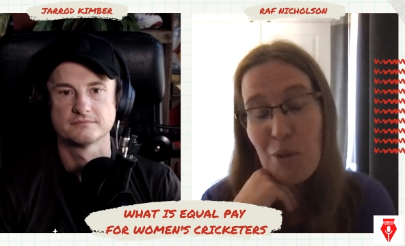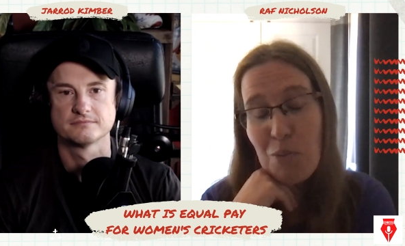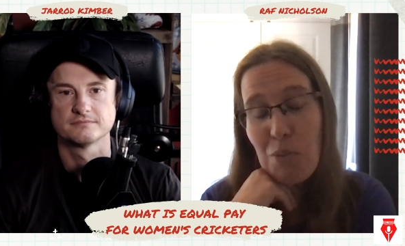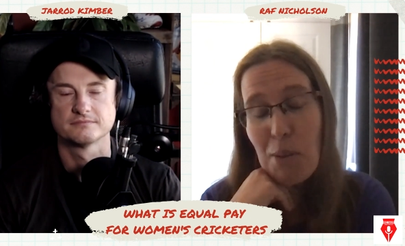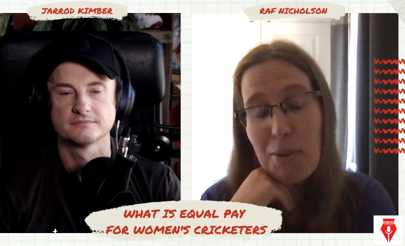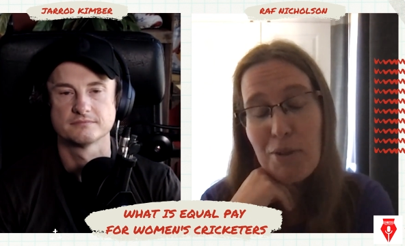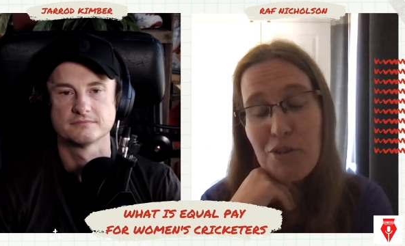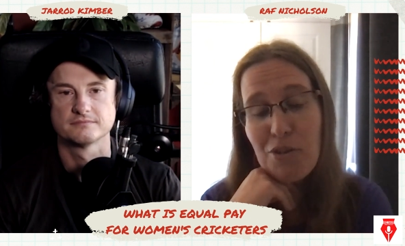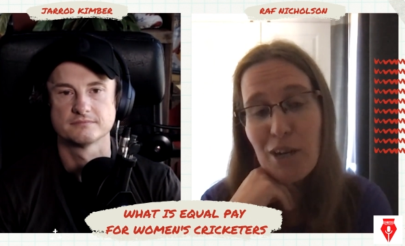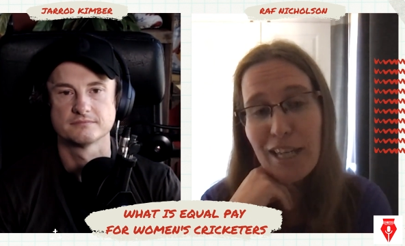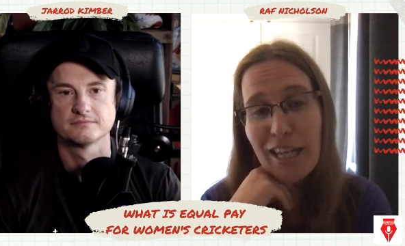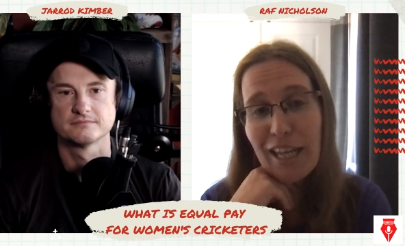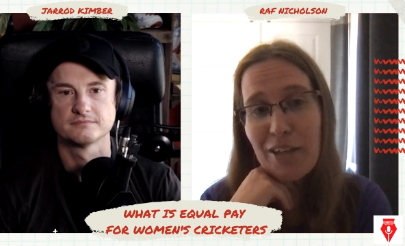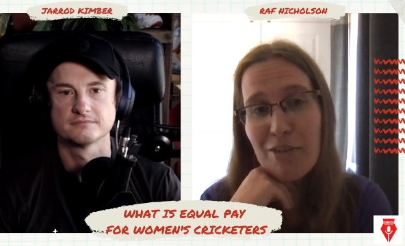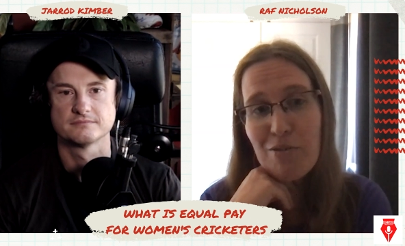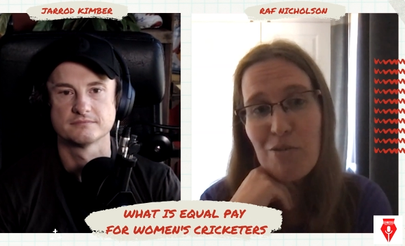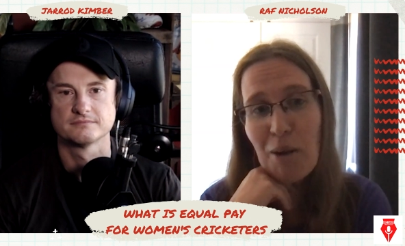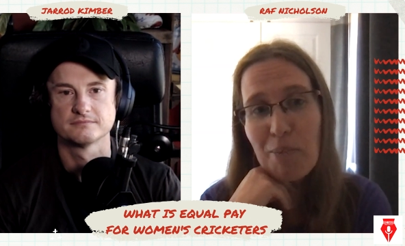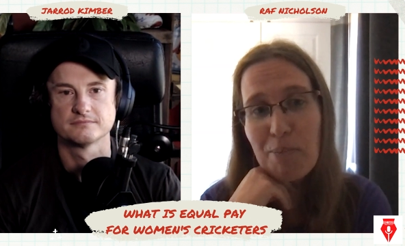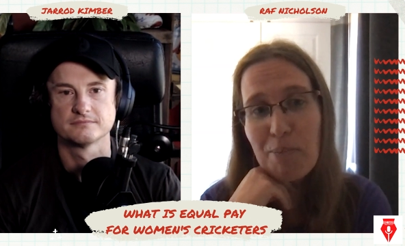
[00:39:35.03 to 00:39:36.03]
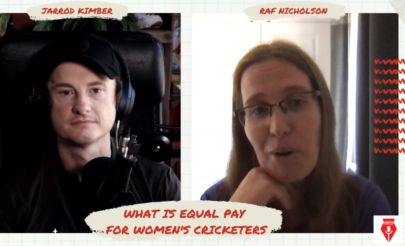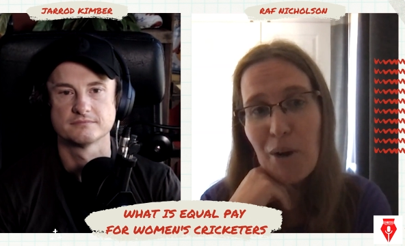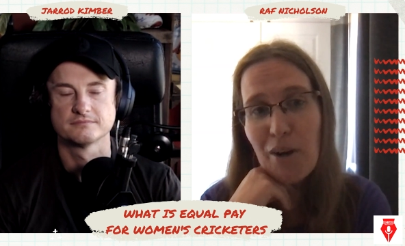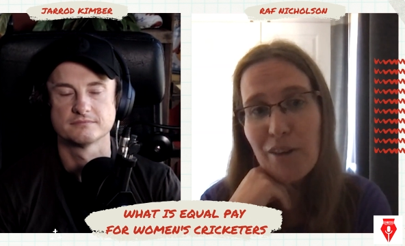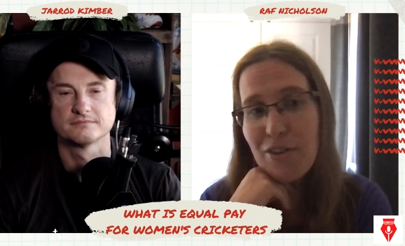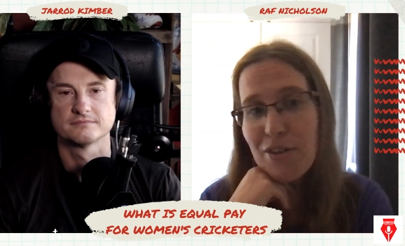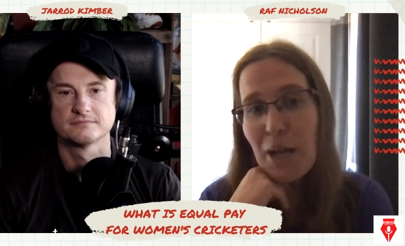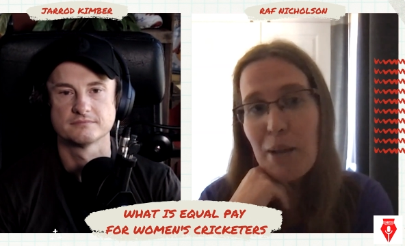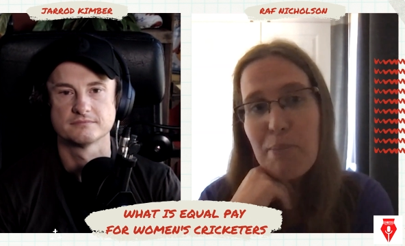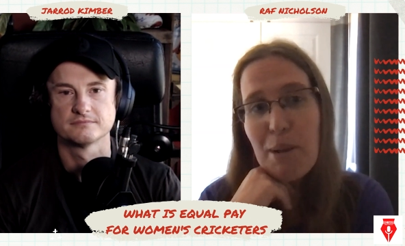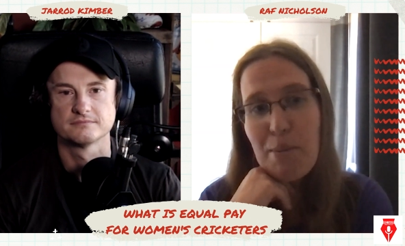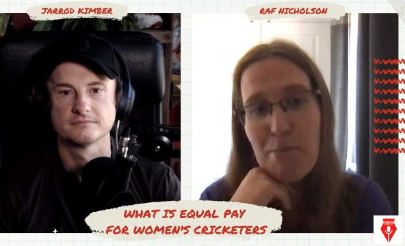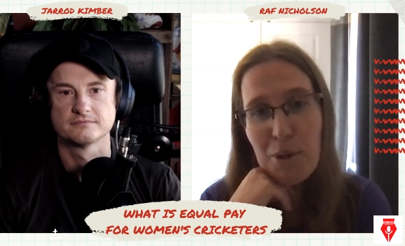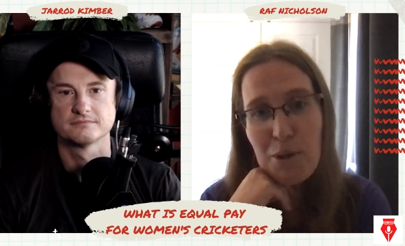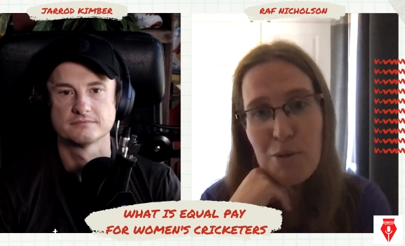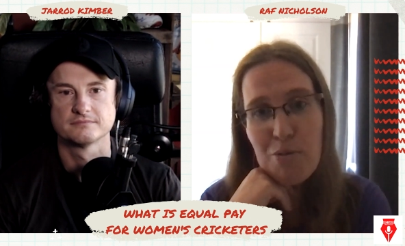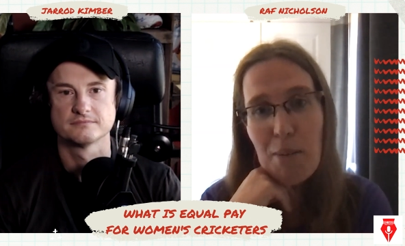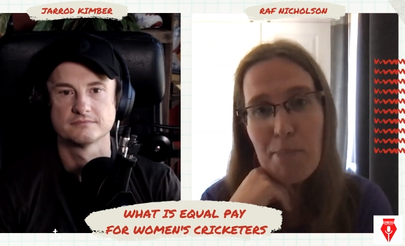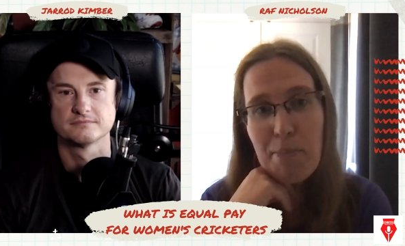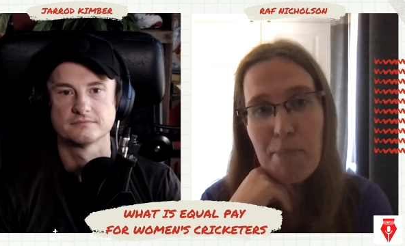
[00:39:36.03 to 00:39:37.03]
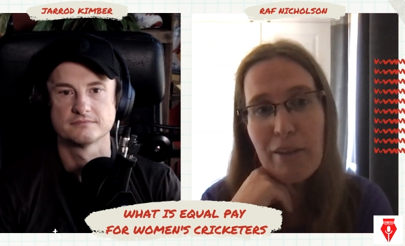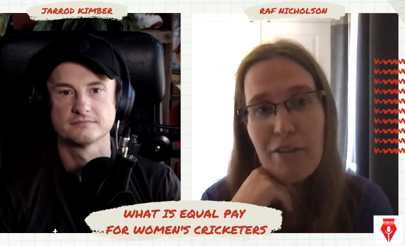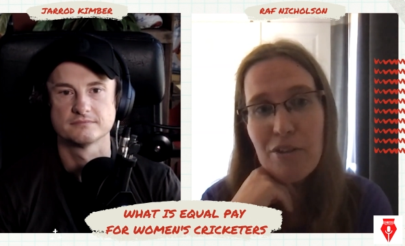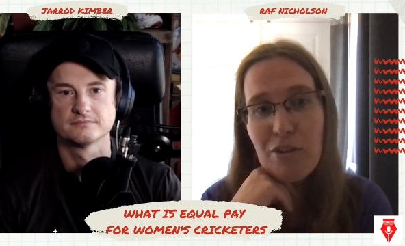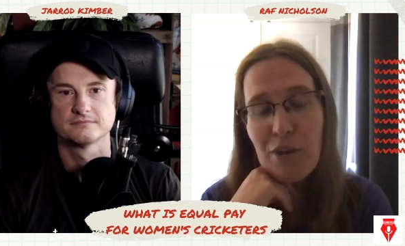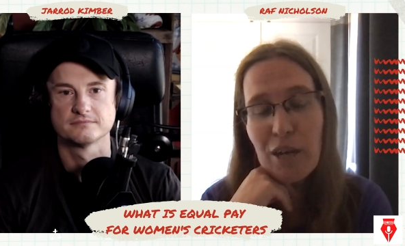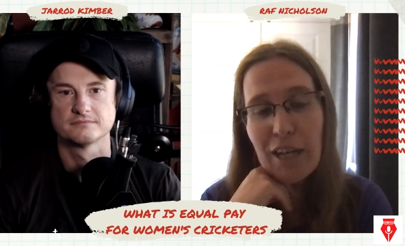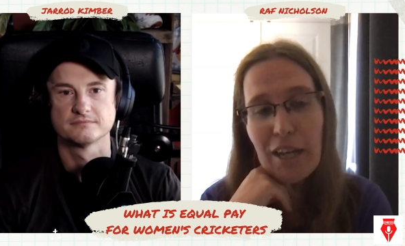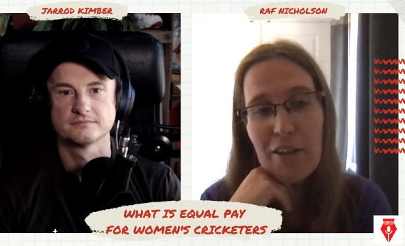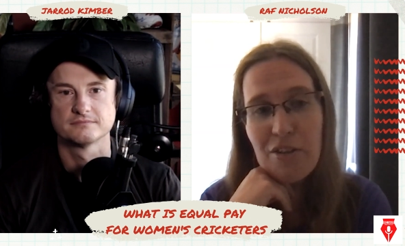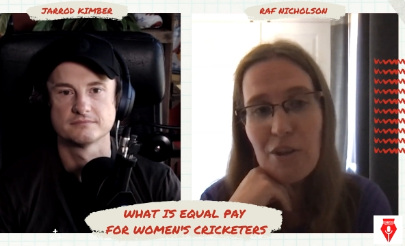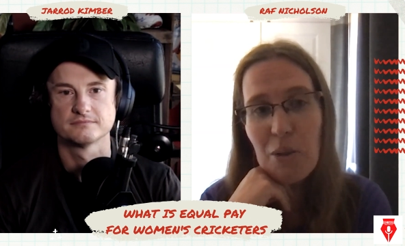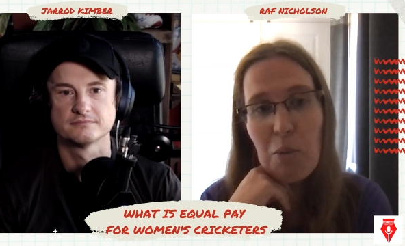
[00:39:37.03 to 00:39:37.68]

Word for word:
Speaker 1: women's cricket is run by the same people who run men's cricket,